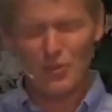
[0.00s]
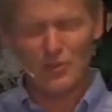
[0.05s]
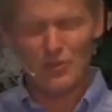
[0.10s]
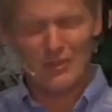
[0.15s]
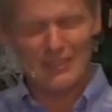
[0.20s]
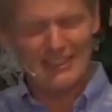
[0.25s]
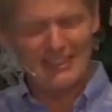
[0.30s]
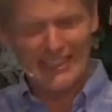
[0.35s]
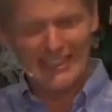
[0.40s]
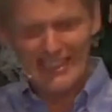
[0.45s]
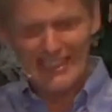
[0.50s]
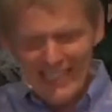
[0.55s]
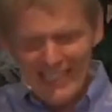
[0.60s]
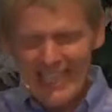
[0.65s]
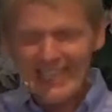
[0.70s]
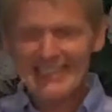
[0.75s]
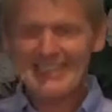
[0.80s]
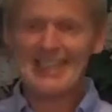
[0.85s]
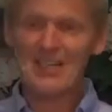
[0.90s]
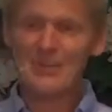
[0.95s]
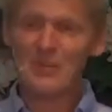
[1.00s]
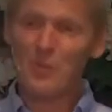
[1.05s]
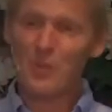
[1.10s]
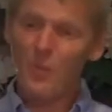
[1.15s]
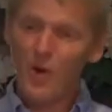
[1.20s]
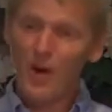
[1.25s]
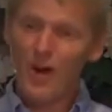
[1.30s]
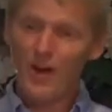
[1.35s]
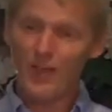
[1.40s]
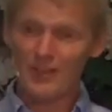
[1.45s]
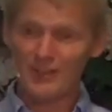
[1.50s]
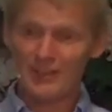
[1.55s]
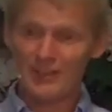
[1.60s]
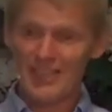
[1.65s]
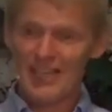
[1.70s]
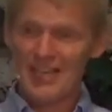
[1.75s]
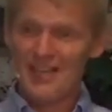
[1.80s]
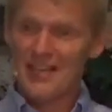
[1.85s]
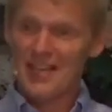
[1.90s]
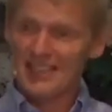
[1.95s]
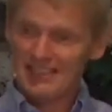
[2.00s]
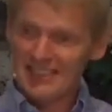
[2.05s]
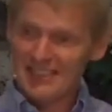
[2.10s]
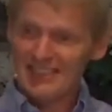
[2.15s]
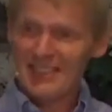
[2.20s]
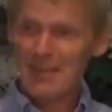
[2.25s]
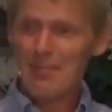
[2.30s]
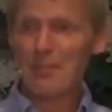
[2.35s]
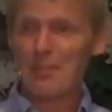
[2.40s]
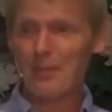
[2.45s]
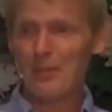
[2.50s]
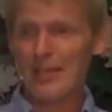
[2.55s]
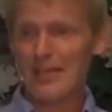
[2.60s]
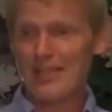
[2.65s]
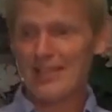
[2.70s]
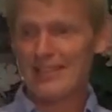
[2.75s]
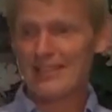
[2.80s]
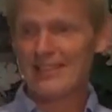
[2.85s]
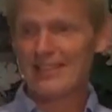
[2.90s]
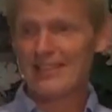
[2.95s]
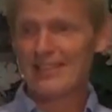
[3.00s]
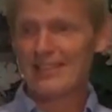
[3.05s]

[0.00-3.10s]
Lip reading: was to kick down the walls that separated